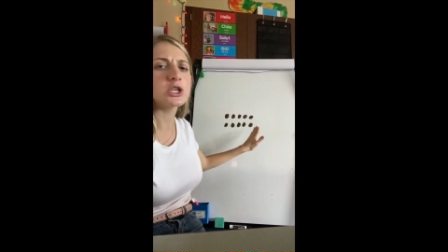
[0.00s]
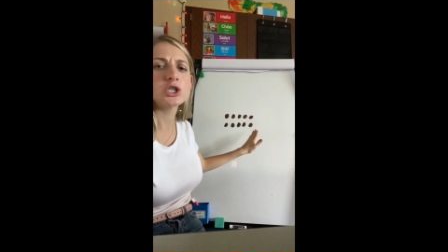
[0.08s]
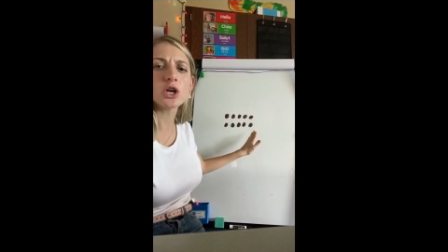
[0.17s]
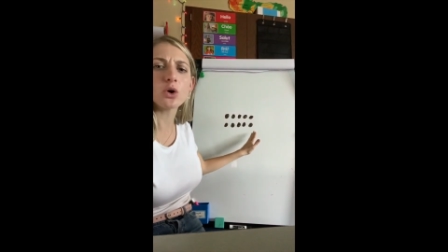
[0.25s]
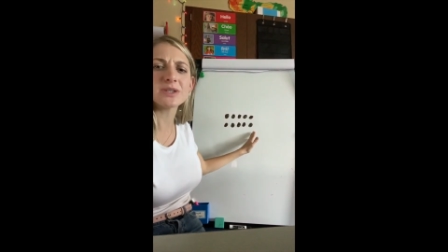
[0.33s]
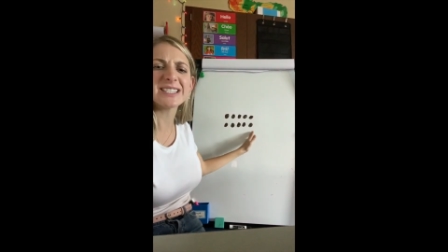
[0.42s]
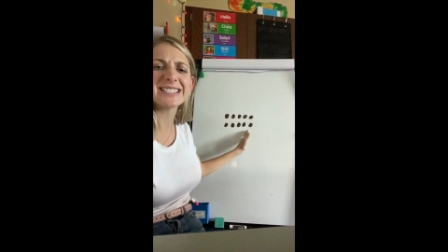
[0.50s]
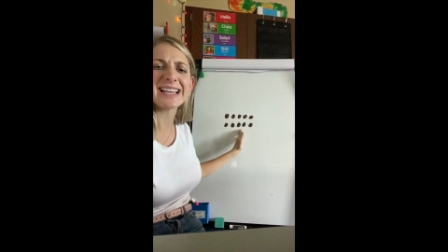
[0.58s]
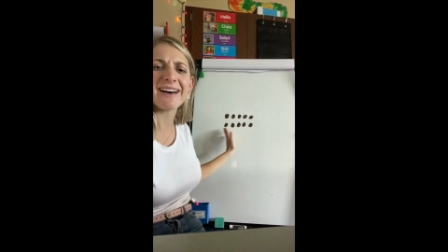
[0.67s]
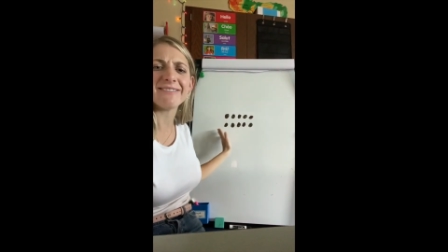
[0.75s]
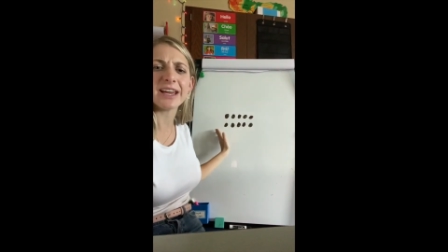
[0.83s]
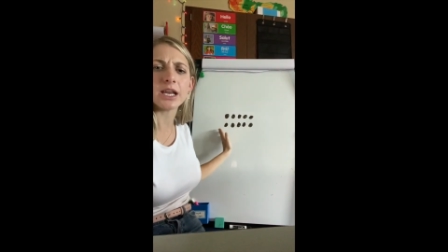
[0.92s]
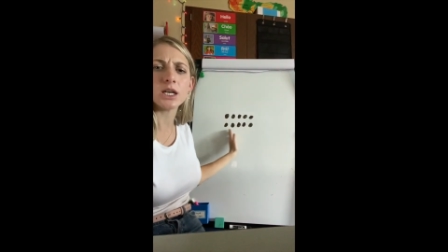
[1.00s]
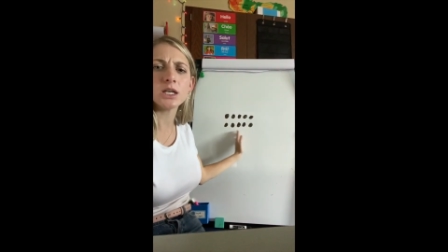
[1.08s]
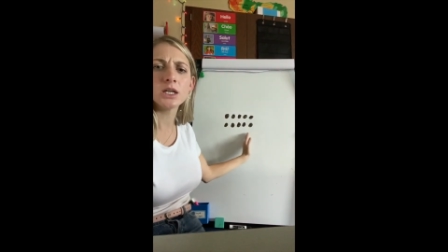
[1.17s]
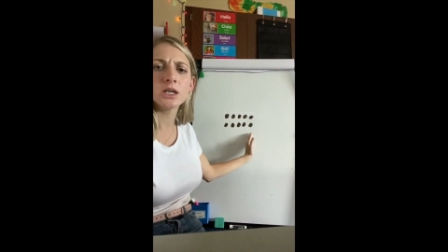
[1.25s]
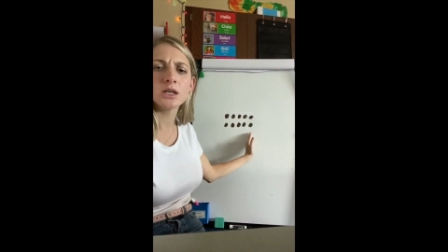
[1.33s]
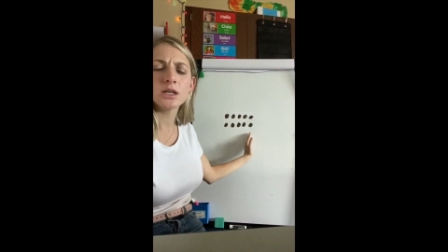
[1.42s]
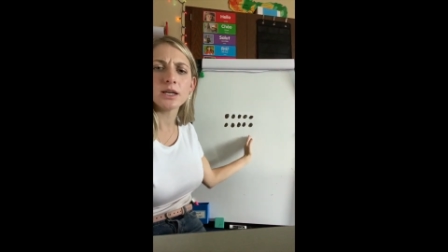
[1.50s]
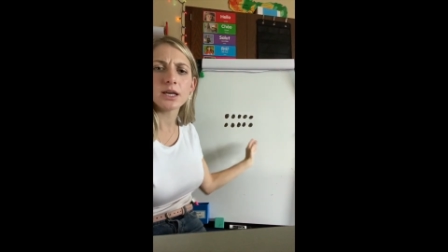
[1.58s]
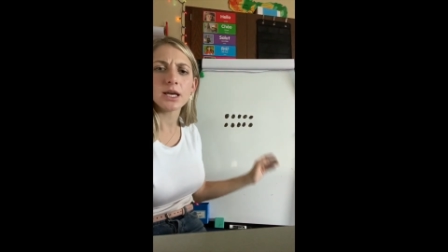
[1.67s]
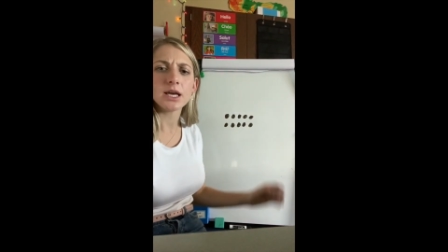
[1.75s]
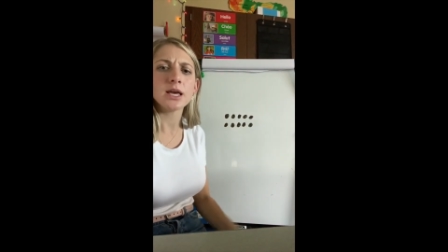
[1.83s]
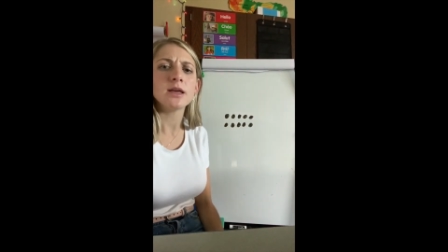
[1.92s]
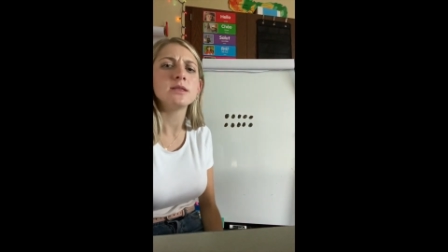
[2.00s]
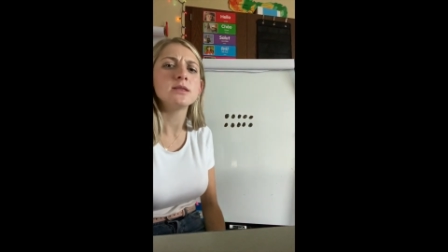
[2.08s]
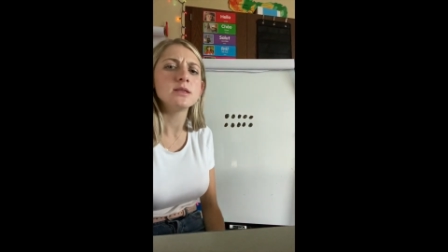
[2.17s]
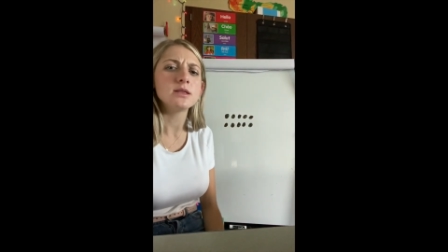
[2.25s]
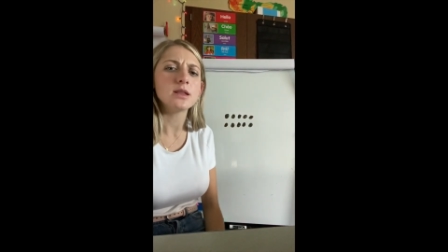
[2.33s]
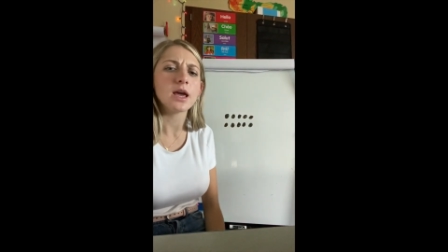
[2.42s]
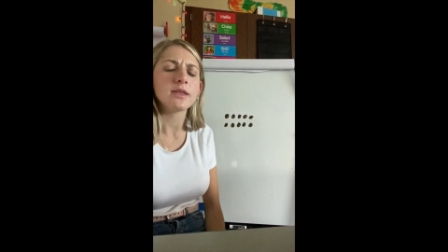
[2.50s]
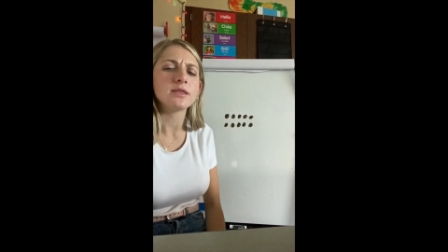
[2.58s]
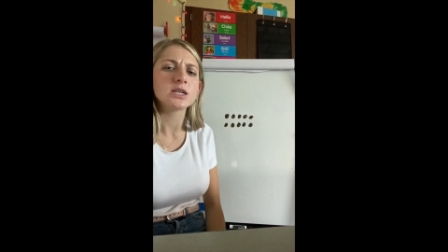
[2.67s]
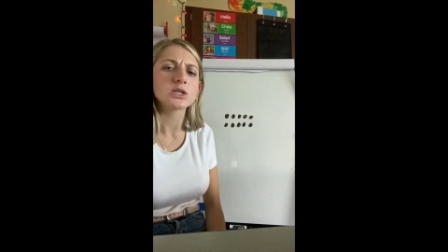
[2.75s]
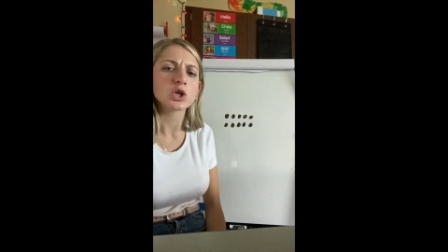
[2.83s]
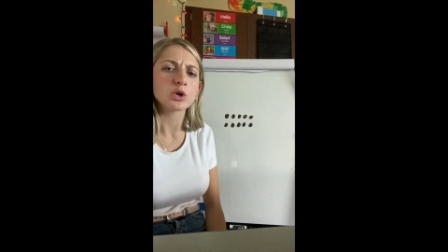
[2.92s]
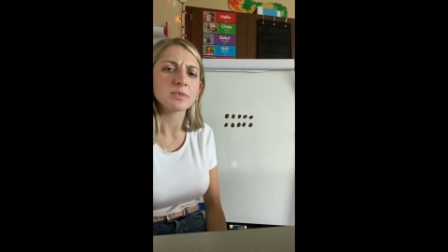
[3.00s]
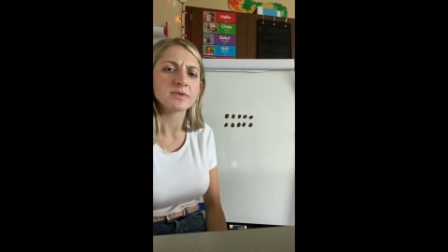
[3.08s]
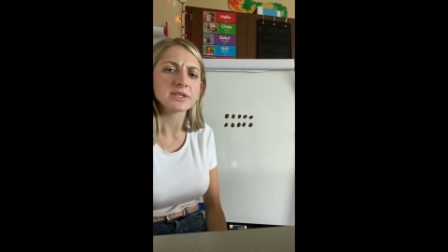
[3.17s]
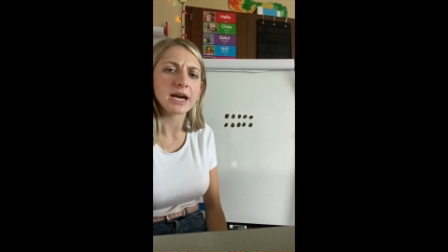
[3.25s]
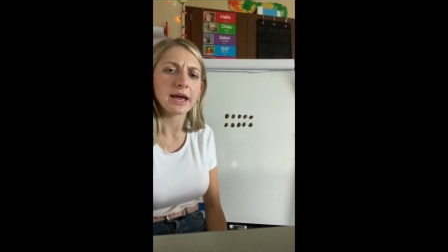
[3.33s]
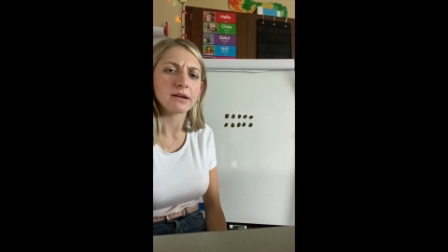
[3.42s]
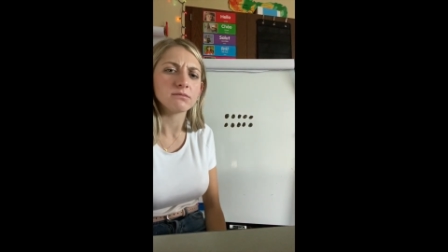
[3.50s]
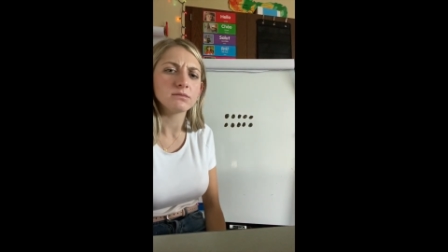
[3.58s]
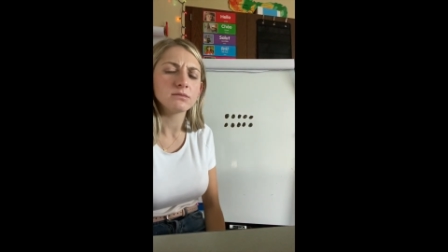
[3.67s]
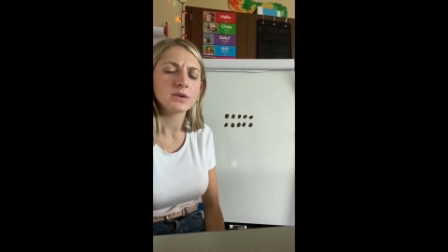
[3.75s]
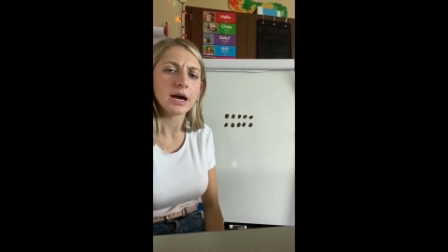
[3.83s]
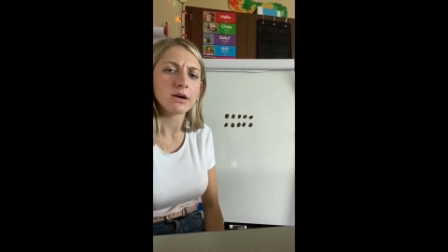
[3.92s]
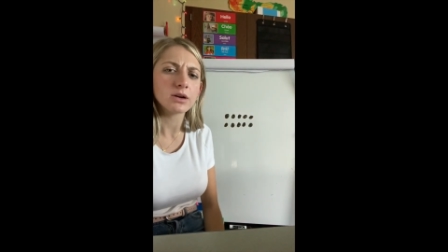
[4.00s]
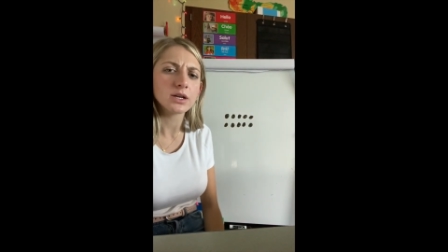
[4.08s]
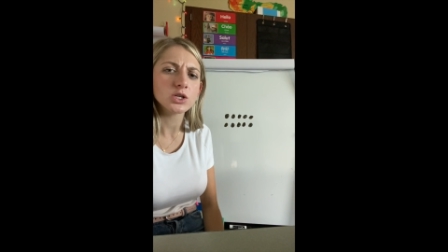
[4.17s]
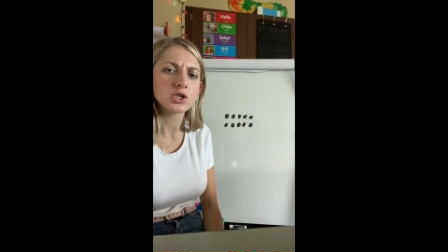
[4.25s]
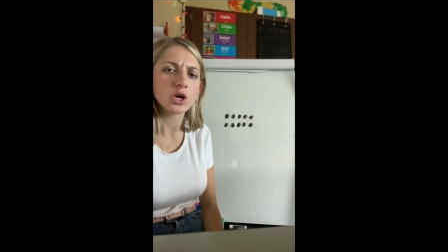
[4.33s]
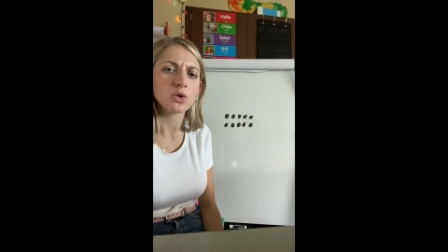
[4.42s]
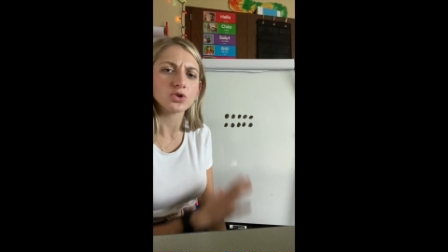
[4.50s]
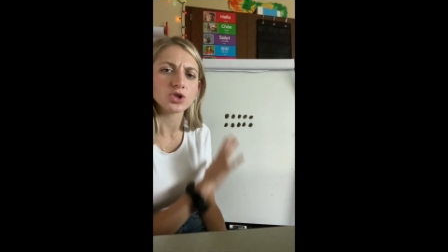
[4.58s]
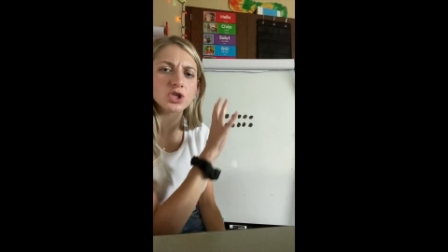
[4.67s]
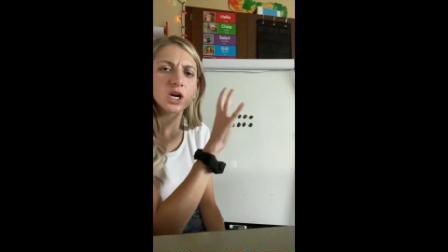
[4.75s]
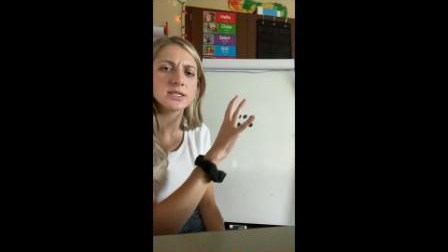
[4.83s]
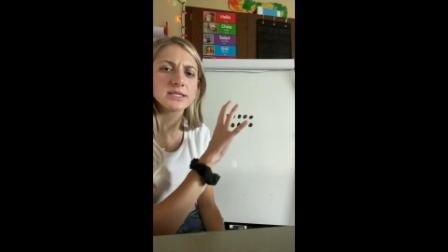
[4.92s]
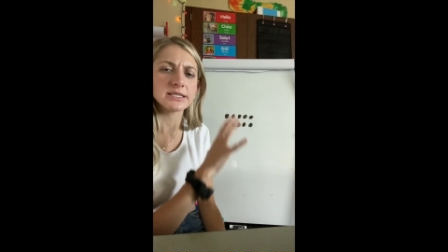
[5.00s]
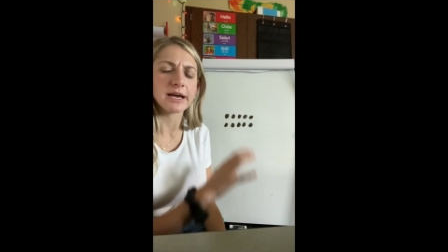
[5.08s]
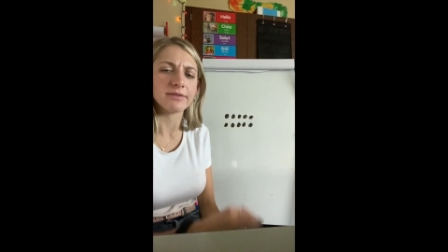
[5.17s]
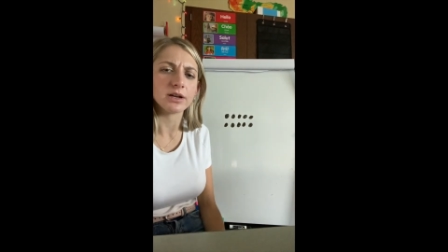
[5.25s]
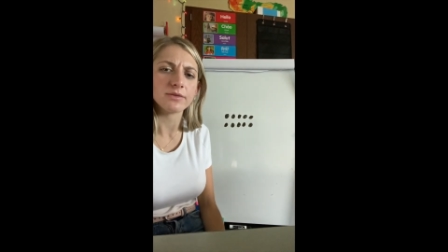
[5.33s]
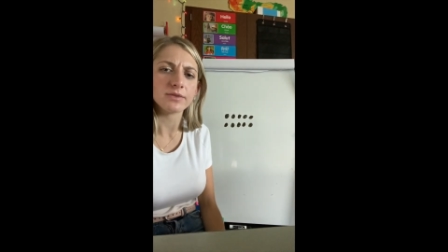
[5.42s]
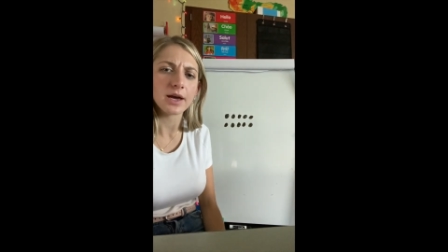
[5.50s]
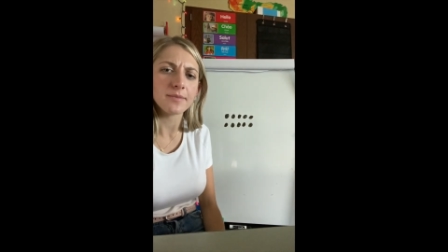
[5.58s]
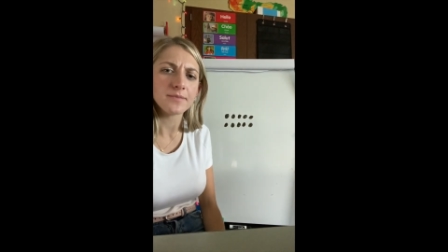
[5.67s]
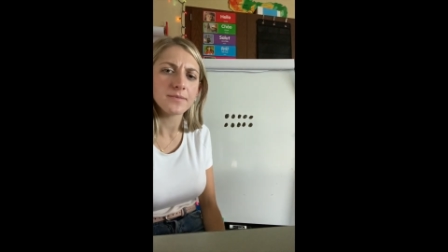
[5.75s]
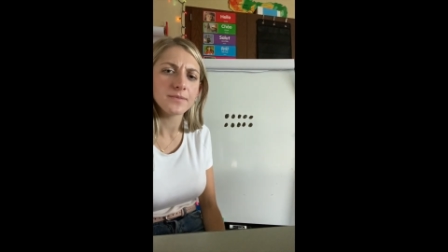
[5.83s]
show 7 in this group of 10? How can I show just 7 of them?